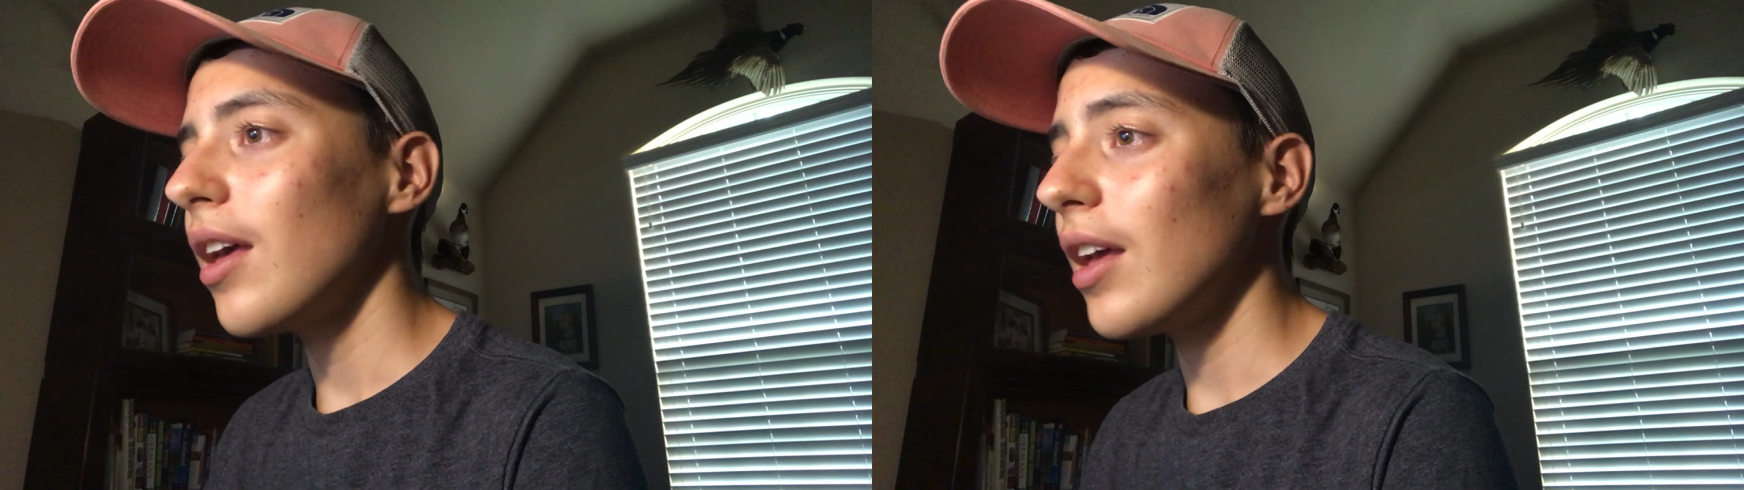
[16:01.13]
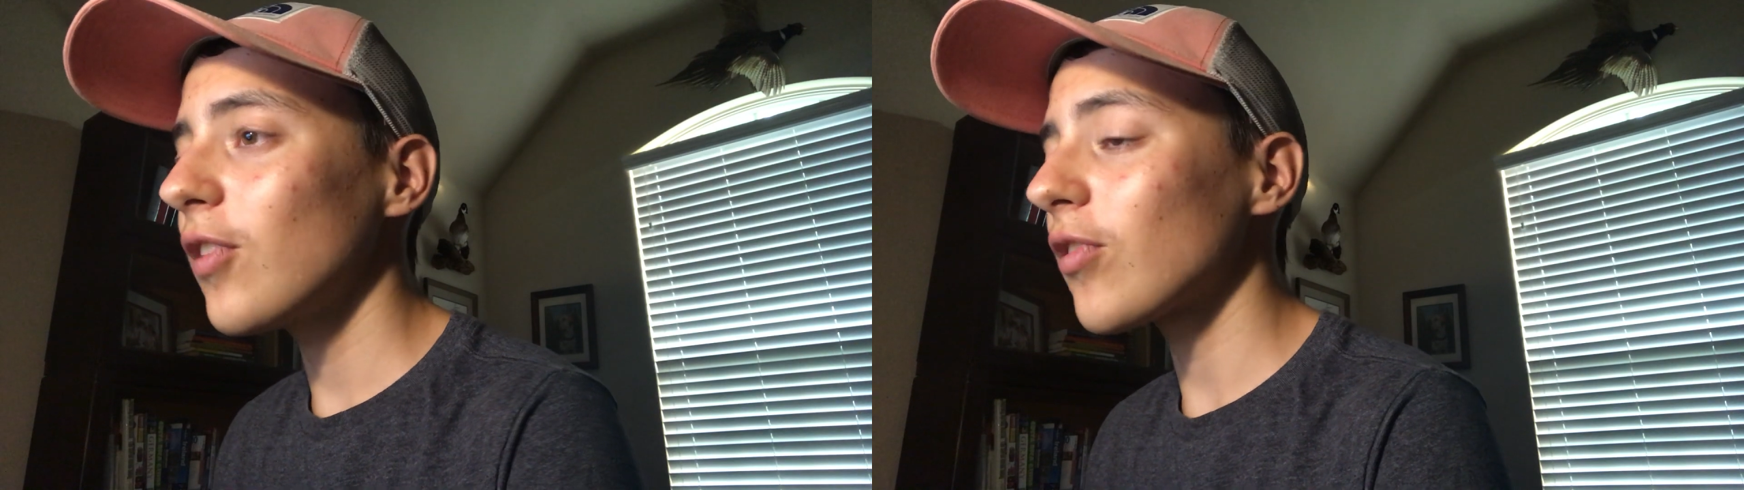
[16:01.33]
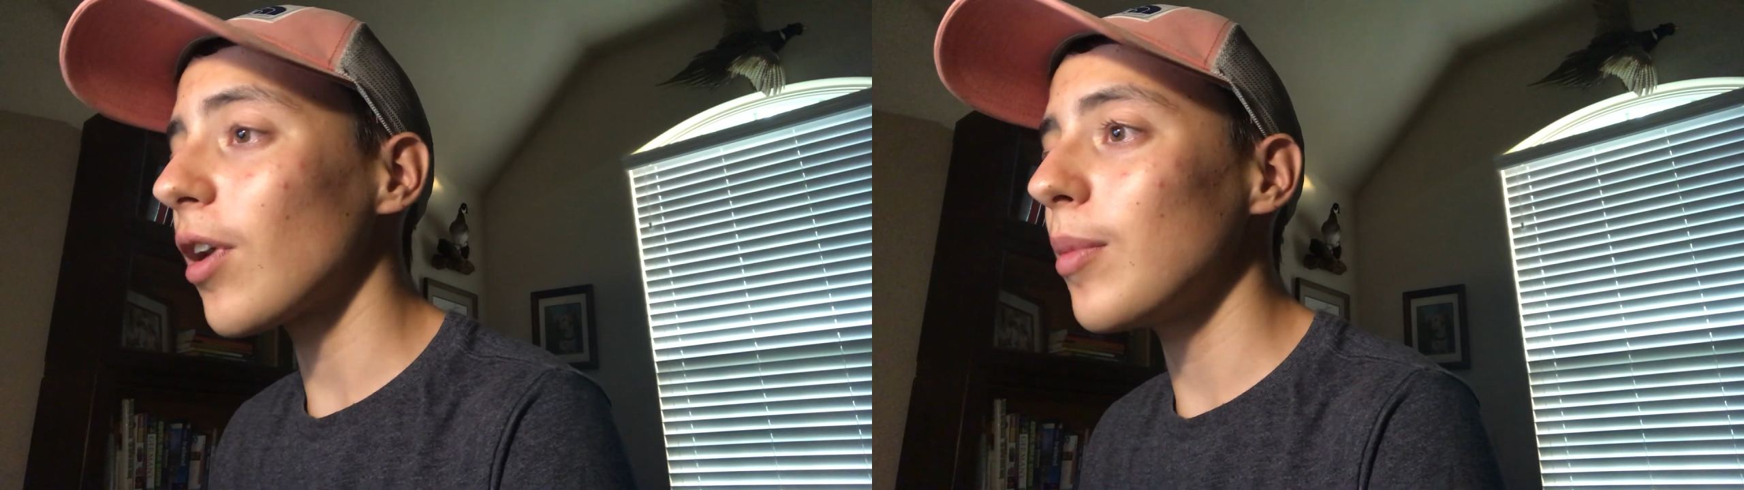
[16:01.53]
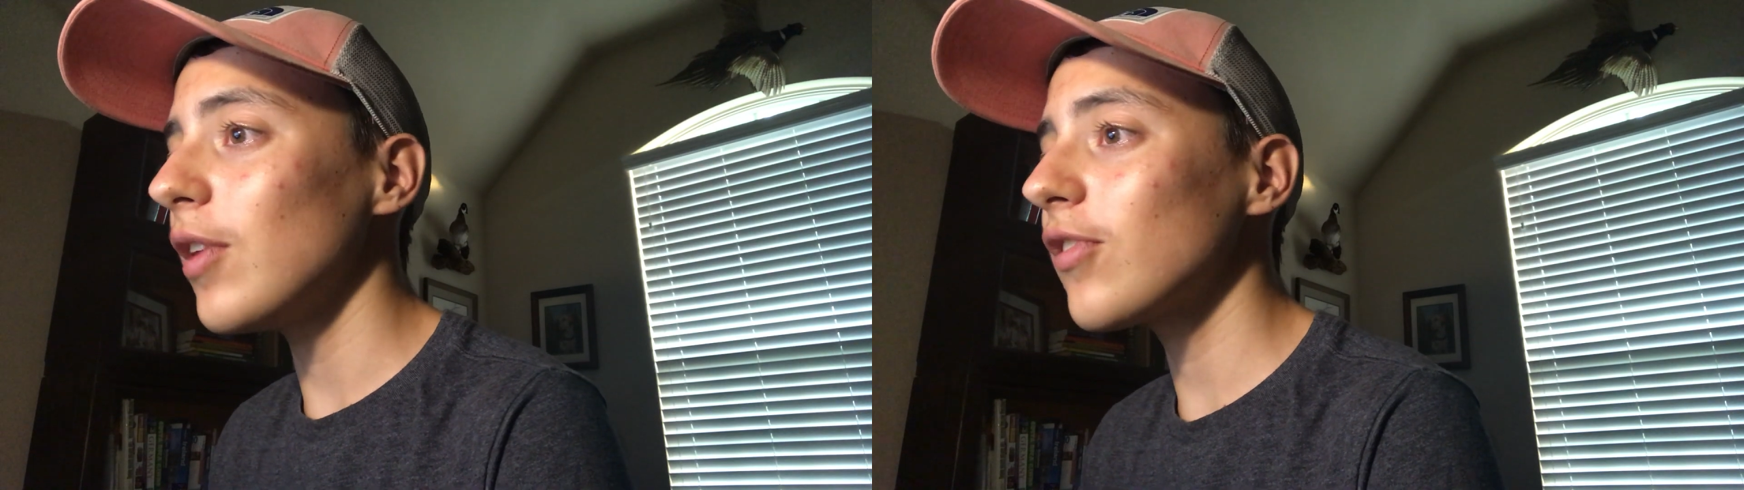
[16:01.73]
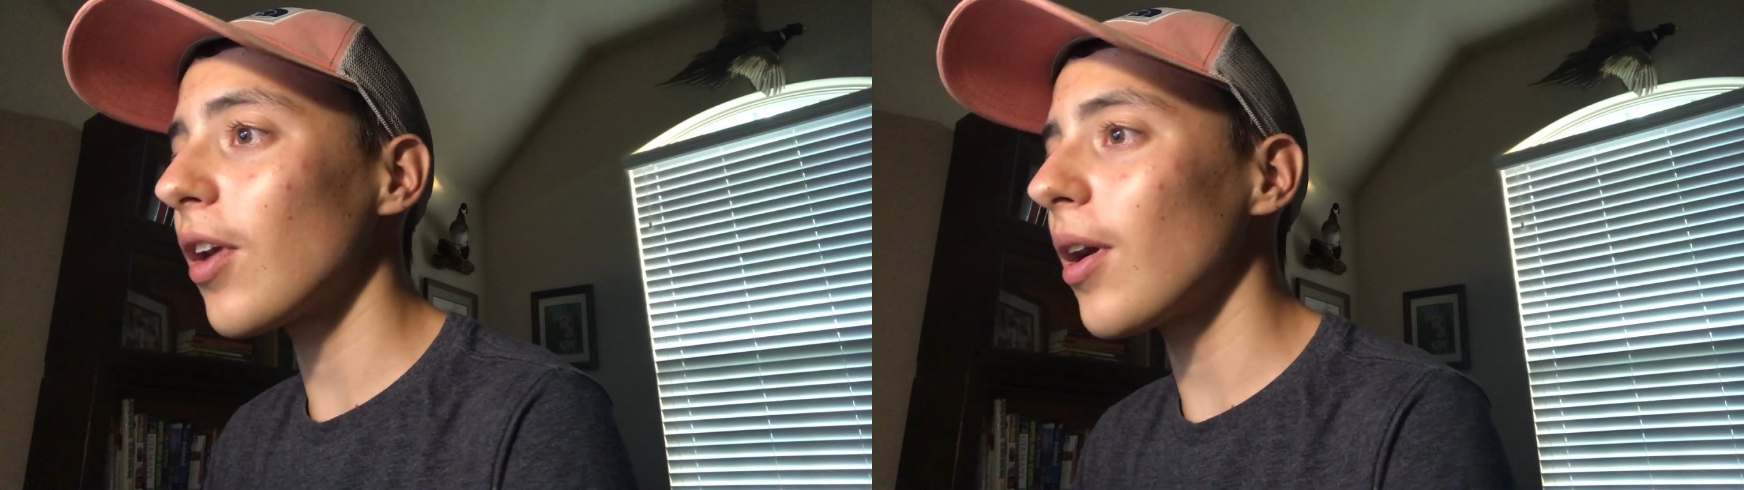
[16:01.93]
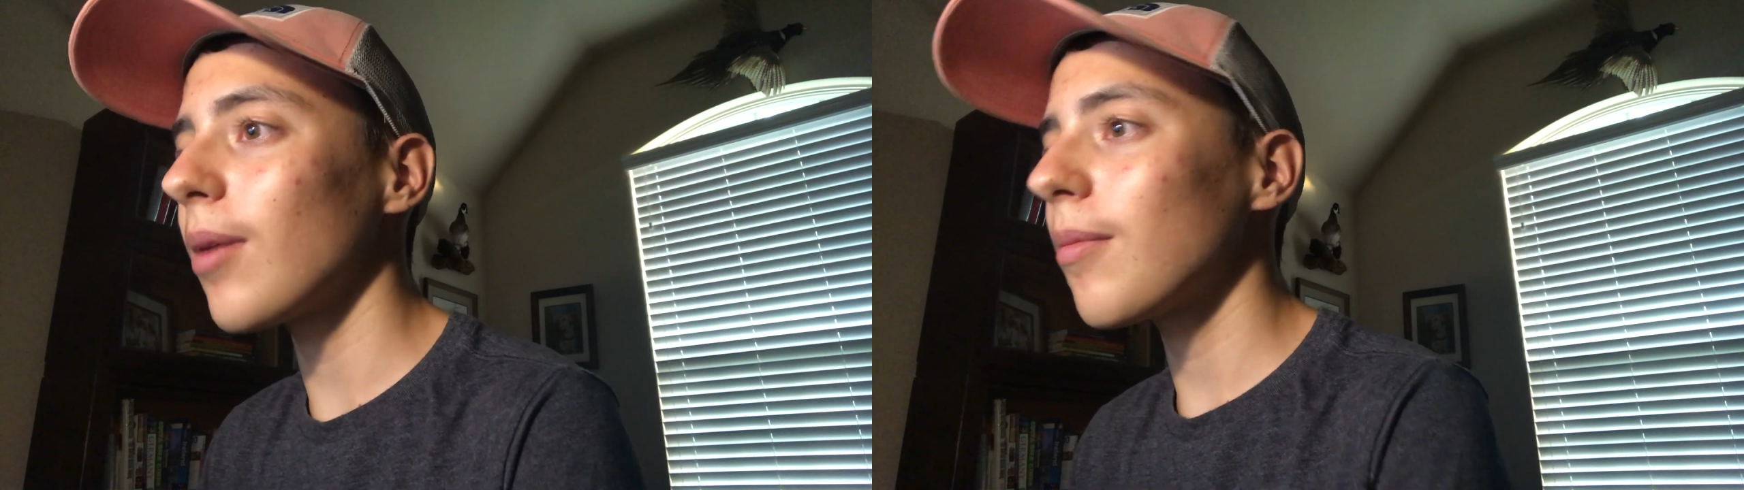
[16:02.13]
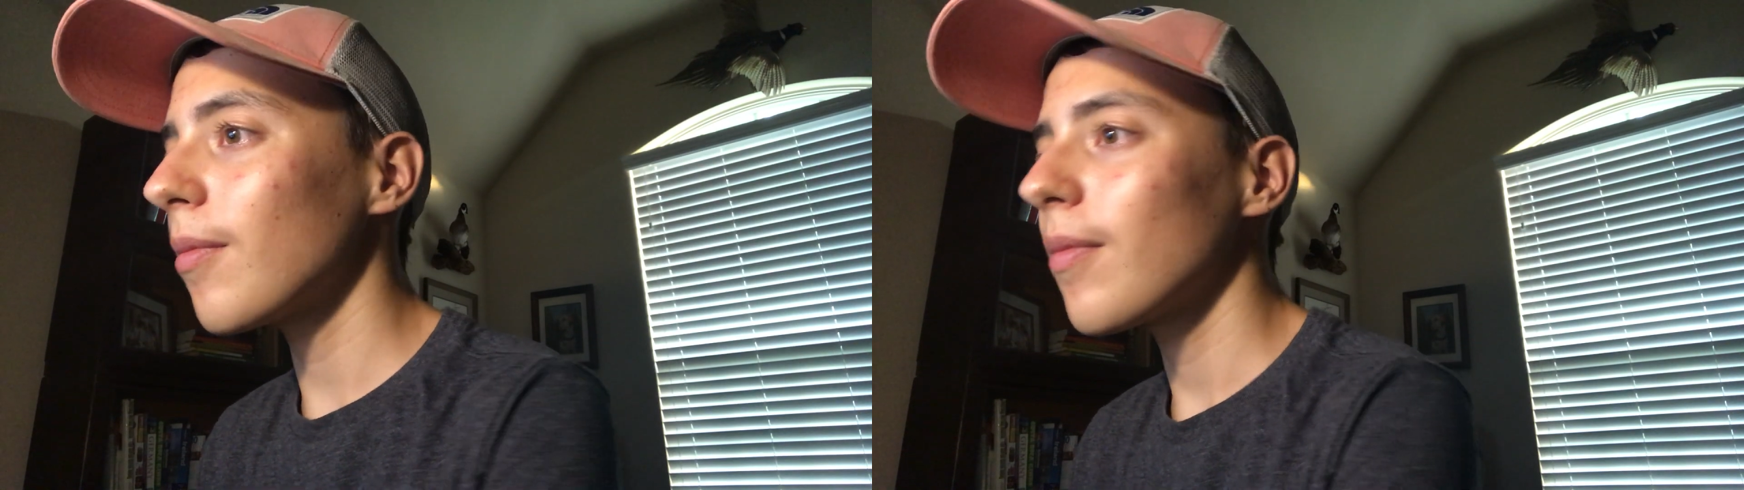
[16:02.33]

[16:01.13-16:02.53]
Instagram. He's got